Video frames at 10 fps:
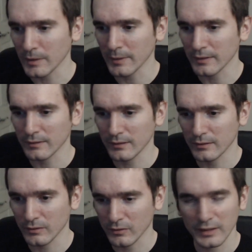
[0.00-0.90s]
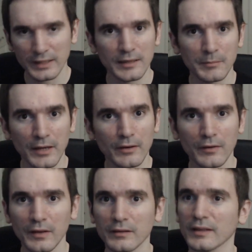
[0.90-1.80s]
best to start eating better and
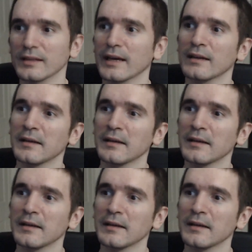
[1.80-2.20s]
things like that.